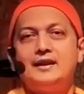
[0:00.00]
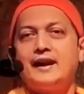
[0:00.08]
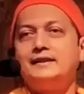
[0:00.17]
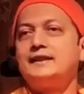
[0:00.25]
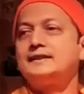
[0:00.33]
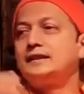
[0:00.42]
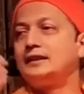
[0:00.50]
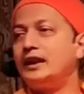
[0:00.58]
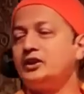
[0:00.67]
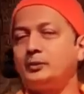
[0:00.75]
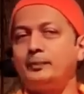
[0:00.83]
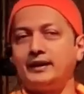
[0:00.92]
And there is a
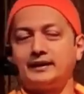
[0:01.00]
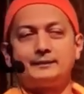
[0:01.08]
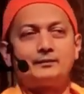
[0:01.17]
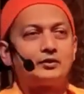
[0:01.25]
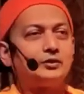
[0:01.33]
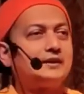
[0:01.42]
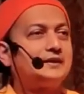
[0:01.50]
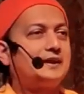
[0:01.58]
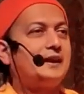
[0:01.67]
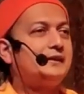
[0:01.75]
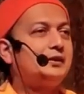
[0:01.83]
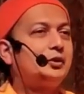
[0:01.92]
lunch break. So there's a
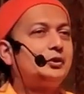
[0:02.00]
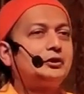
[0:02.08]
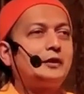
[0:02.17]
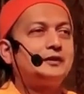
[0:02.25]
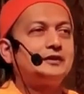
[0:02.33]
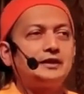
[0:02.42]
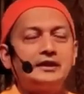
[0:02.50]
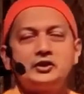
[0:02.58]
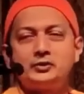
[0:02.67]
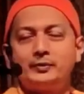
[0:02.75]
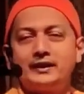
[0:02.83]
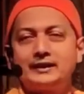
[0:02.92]
siren goes up and there's a
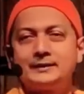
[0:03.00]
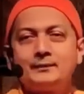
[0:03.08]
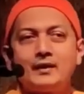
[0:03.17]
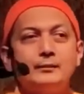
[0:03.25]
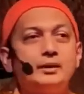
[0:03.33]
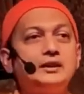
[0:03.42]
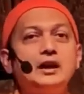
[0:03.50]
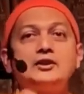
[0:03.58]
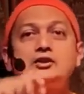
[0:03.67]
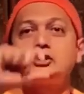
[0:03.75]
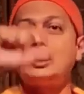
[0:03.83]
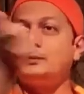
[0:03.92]
lunch break. But he
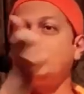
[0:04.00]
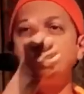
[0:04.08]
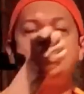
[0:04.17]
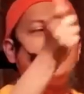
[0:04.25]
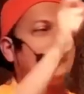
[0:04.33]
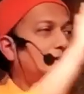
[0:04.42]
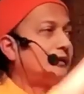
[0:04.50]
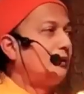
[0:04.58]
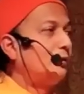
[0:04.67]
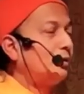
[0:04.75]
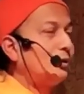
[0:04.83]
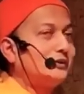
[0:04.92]
can't stop doing this. He
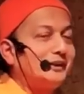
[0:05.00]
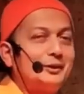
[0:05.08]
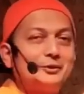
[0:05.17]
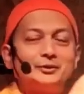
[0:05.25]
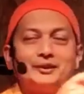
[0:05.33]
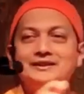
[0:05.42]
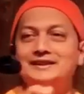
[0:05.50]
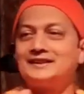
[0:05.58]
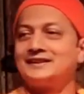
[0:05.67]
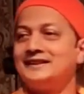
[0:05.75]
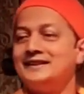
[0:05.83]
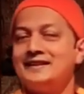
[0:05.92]
goes around doing this.